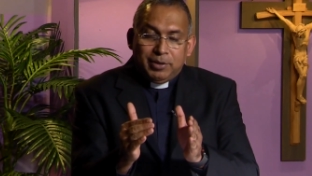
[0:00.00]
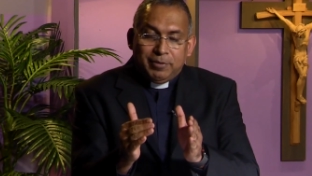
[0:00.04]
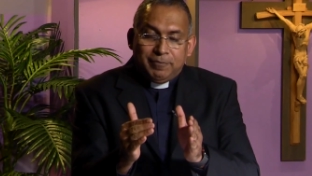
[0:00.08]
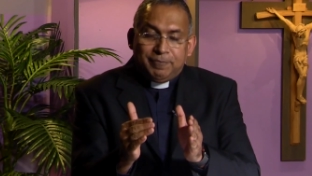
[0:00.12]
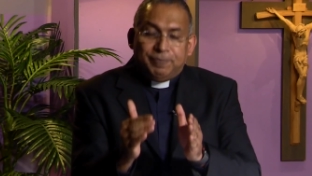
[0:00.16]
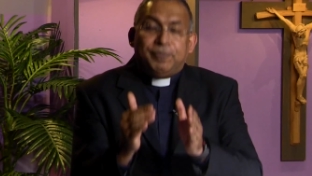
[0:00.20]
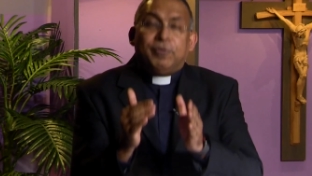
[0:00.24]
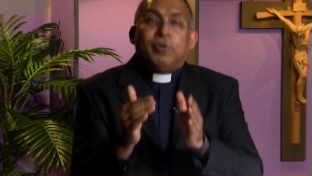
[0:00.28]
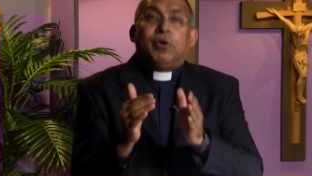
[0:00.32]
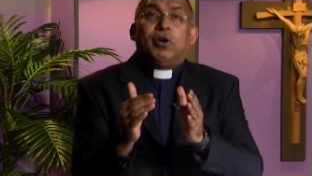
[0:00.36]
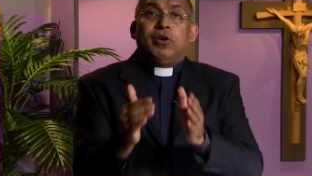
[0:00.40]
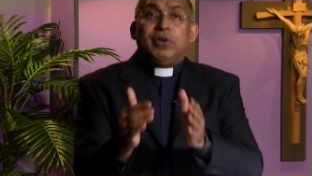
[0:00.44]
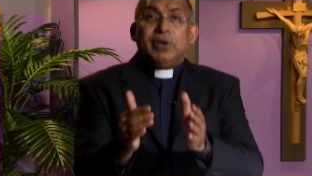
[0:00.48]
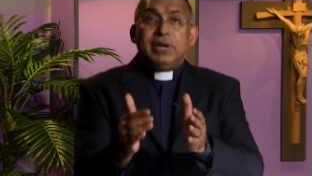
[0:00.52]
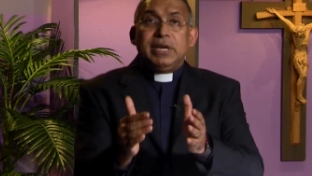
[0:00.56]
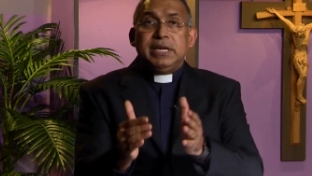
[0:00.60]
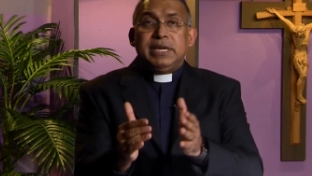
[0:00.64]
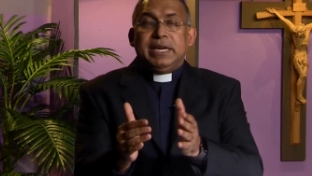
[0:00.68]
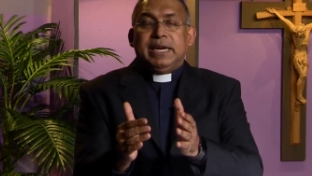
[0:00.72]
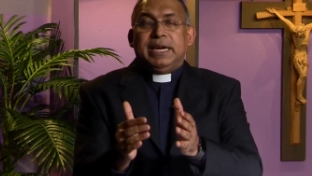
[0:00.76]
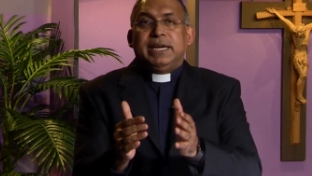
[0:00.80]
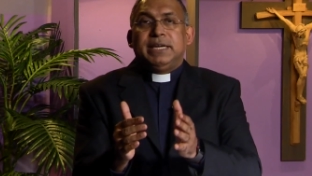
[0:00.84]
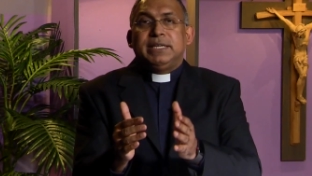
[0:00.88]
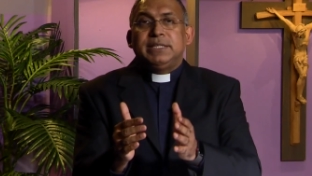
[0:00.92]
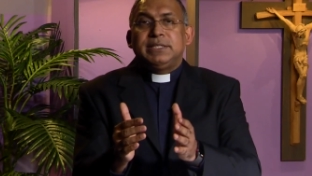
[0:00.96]

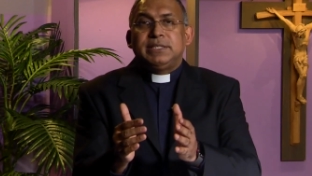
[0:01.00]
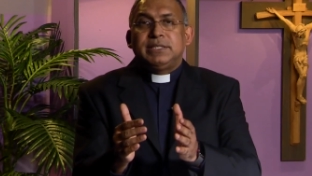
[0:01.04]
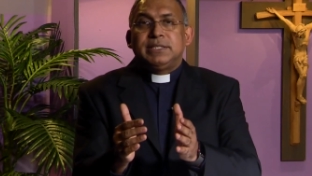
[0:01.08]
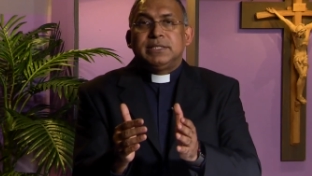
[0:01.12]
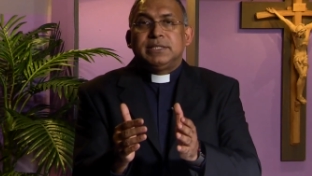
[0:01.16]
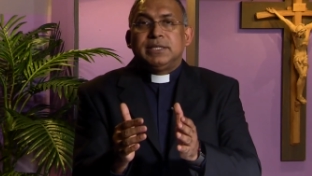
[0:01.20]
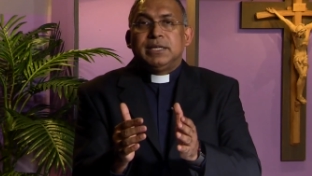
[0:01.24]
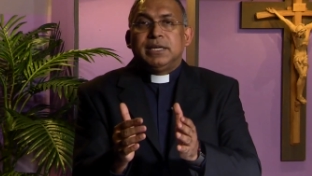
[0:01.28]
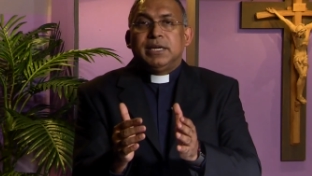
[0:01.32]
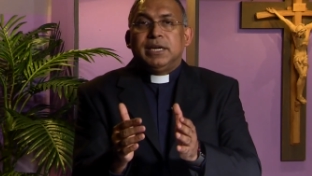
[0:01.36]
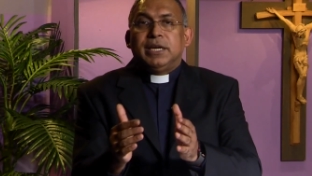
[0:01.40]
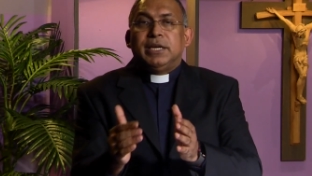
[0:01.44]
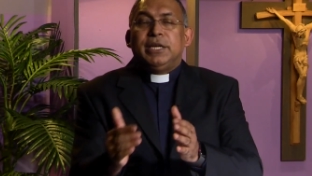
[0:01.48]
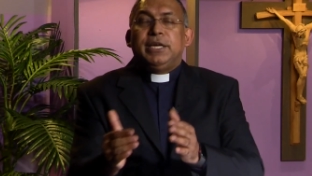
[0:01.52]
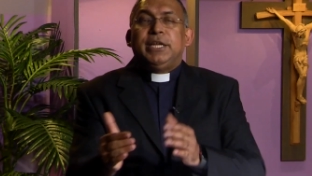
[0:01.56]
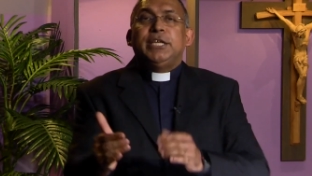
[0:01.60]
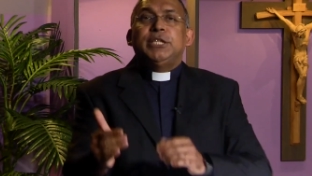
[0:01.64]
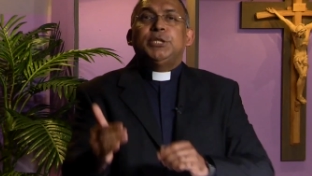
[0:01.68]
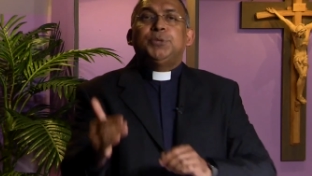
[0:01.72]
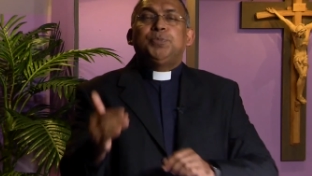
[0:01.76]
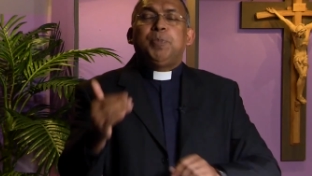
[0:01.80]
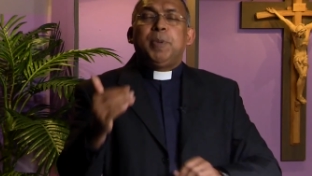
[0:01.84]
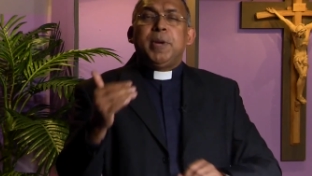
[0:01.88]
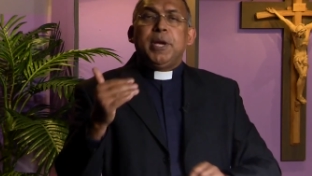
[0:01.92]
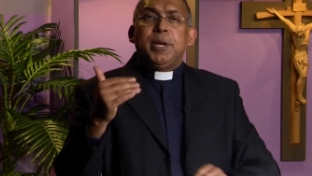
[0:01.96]
foreigners,
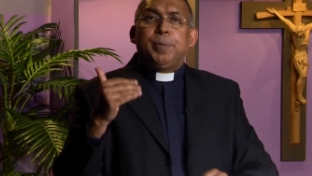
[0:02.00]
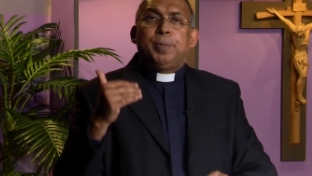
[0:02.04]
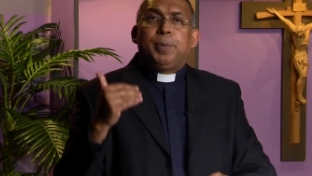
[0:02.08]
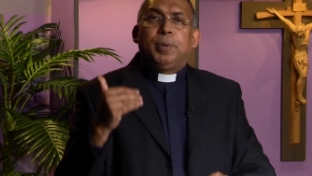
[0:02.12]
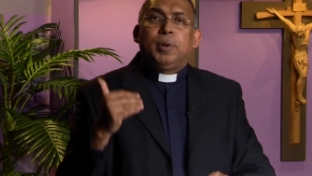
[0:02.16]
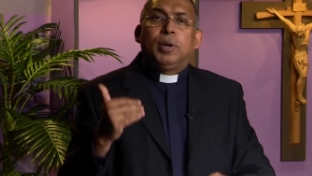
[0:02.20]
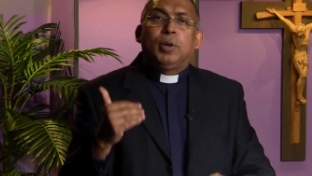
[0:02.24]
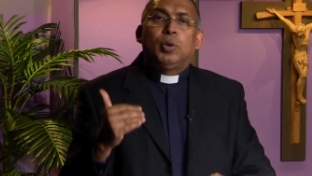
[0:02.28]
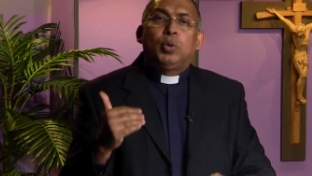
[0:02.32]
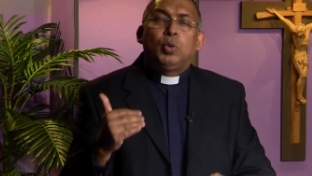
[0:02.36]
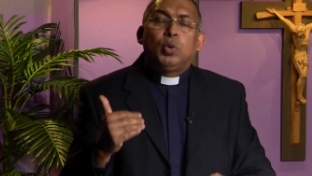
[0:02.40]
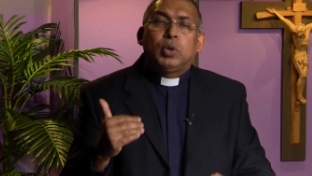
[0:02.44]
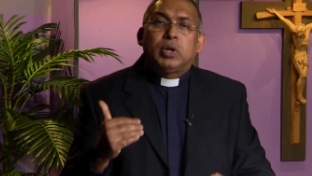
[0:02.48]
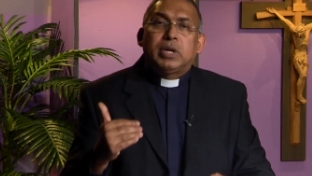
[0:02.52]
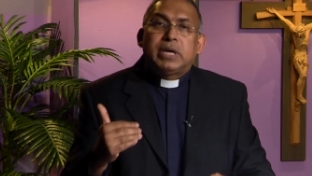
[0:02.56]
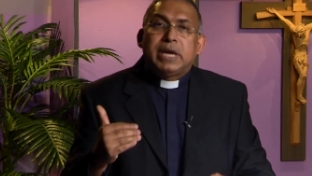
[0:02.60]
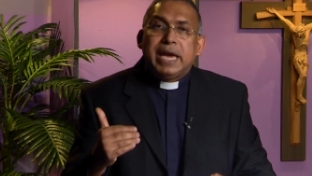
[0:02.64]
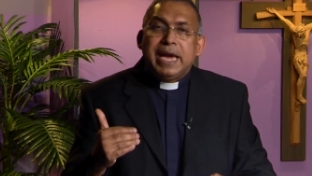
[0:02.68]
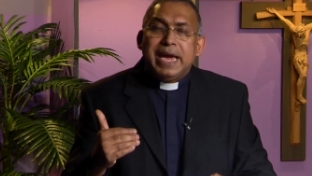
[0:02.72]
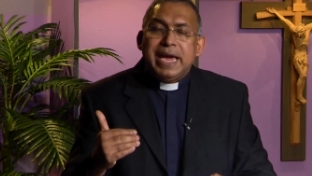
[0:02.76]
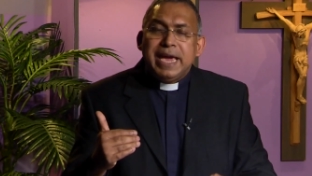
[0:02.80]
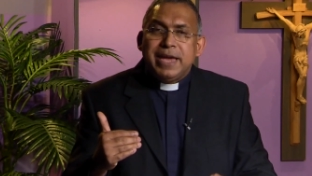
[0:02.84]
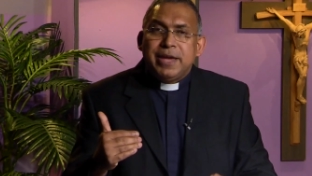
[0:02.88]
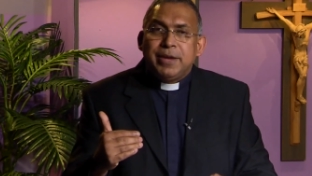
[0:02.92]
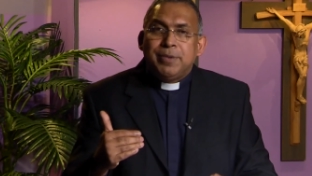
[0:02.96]
these people who
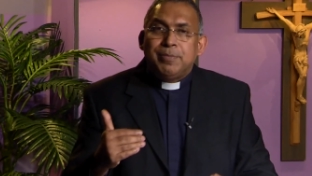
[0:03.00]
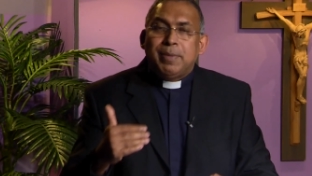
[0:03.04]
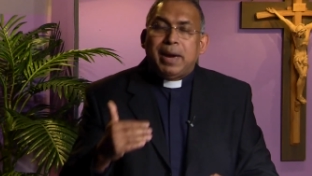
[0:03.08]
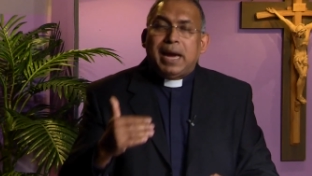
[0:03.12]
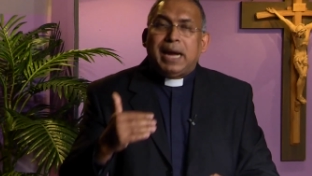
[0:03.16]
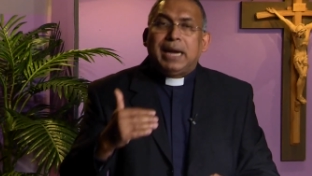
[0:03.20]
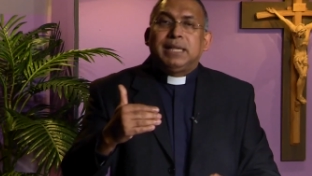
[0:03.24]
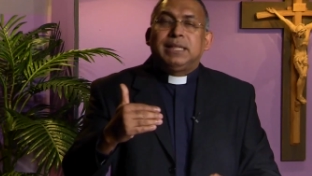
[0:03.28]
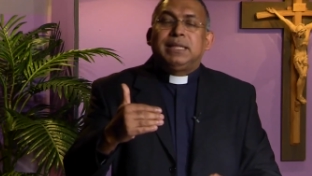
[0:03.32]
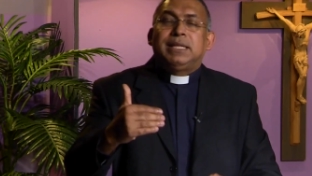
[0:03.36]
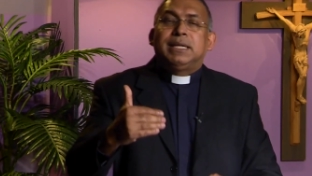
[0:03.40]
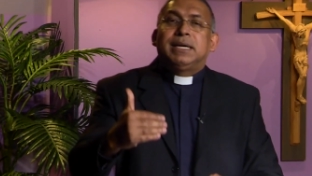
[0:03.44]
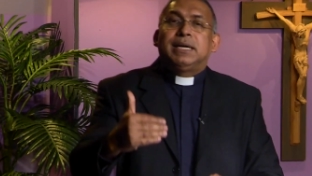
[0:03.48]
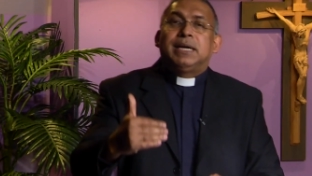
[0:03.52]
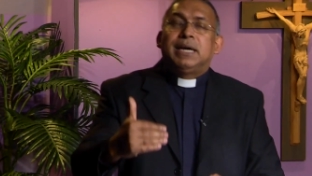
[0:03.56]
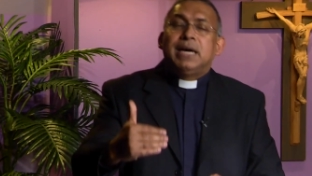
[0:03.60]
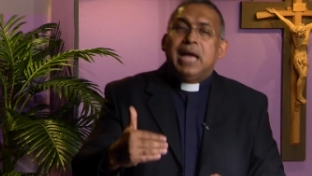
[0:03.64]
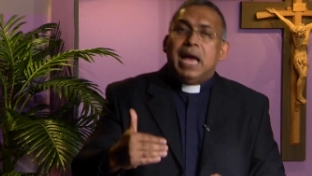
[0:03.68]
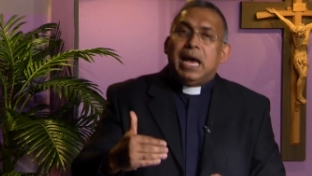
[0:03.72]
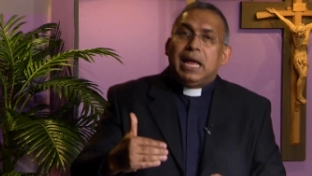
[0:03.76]
came at the